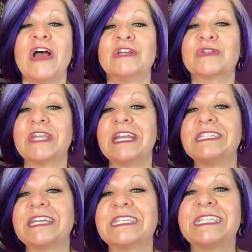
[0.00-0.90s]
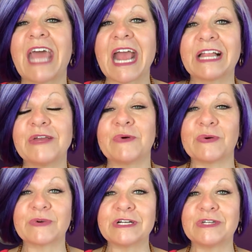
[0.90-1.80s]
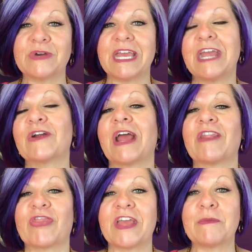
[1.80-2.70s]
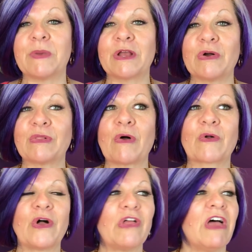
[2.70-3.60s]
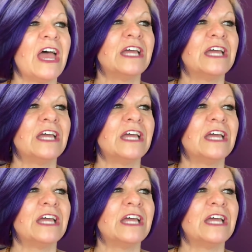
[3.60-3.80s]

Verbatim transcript: So that is exactly what we're doing here at Think Big Go Local.